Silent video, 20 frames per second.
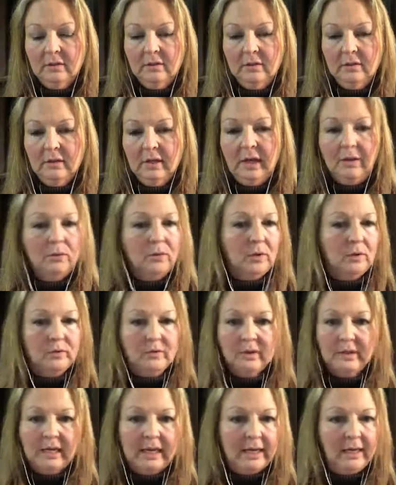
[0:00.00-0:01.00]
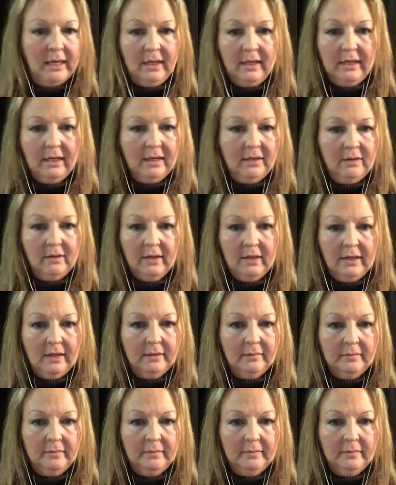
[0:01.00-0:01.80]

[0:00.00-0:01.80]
and won't say anything.